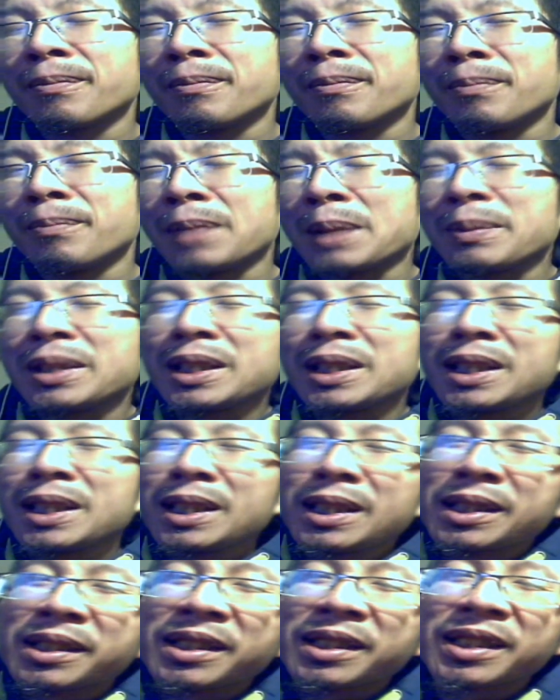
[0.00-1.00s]
Maybe
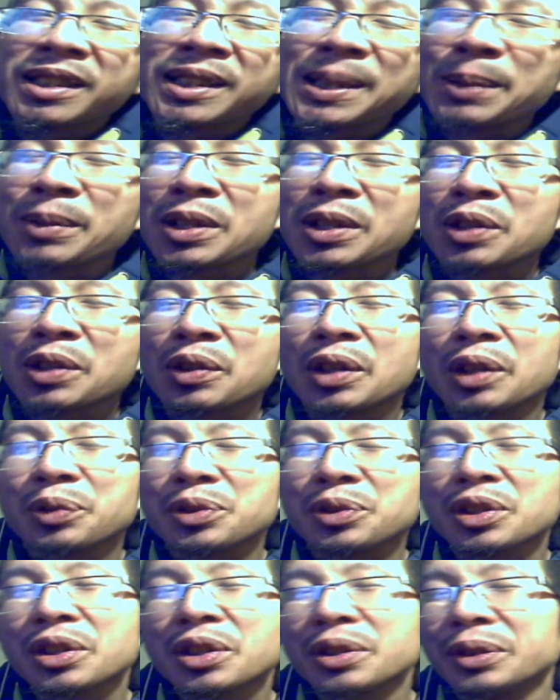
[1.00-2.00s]
it's someone you know
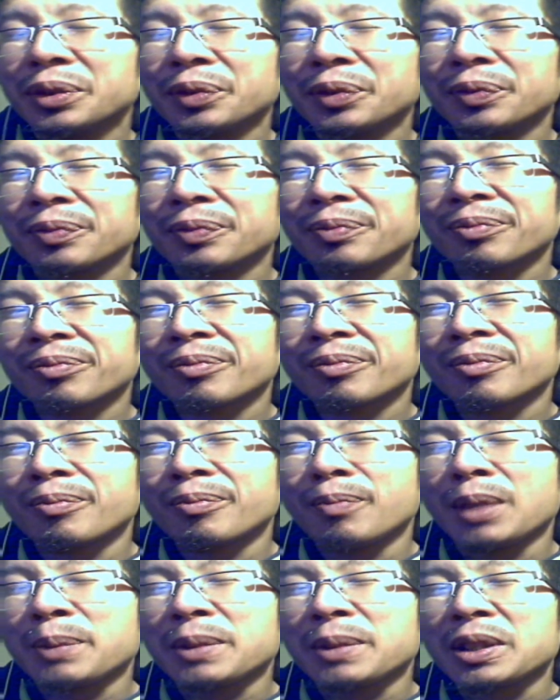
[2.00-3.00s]
too.
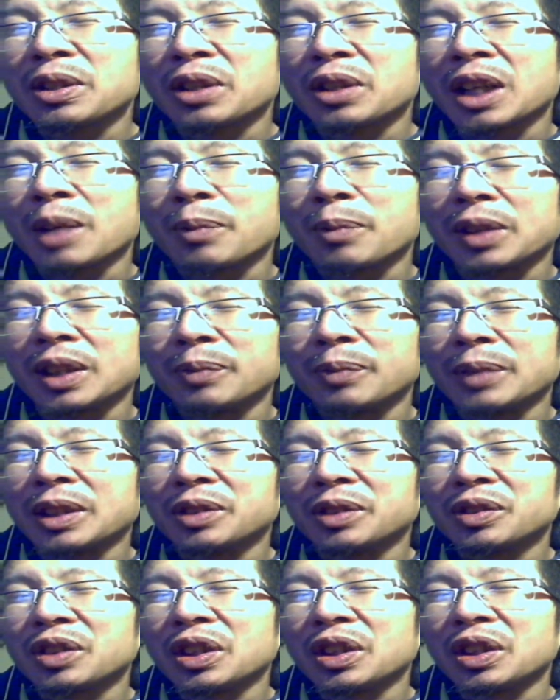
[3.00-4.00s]
Maybe you're helping them out,